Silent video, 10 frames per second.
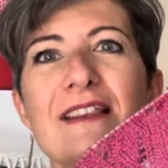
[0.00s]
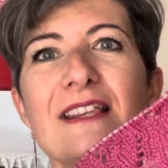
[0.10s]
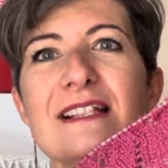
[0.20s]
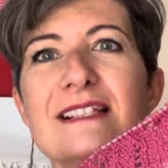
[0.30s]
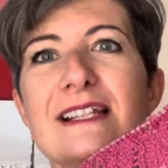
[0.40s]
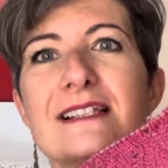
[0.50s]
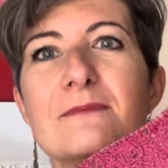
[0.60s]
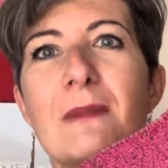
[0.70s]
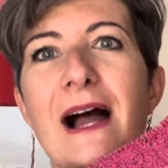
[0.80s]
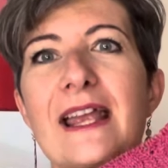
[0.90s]
This is
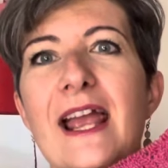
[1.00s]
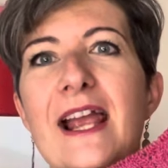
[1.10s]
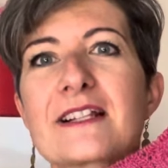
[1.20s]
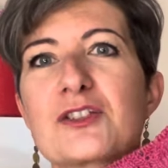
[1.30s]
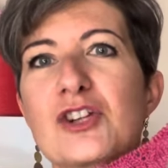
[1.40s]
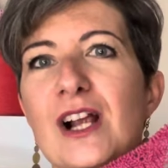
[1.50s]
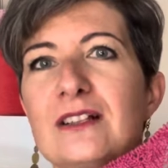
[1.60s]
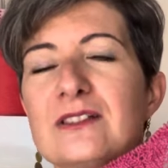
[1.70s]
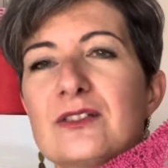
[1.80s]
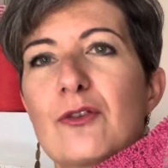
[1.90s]
my
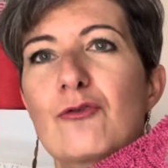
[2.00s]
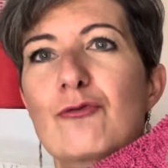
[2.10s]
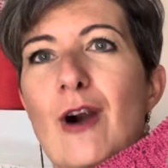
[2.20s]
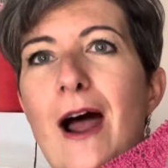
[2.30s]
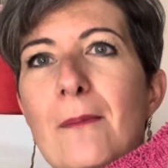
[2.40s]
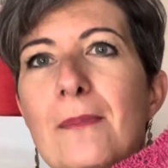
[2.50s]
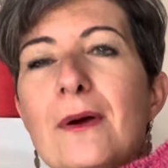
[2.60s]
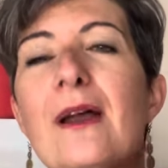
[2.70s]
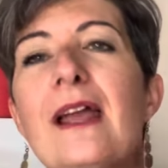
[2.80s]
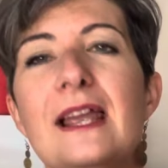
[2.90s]
Excelso wrap.
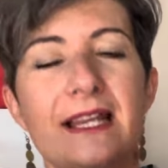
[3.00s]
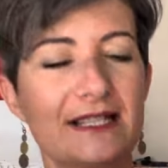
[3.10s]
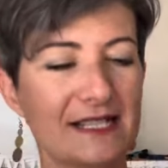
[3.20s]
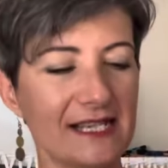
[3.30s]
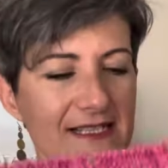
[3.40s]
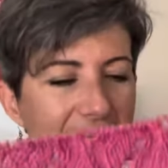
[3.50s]
It is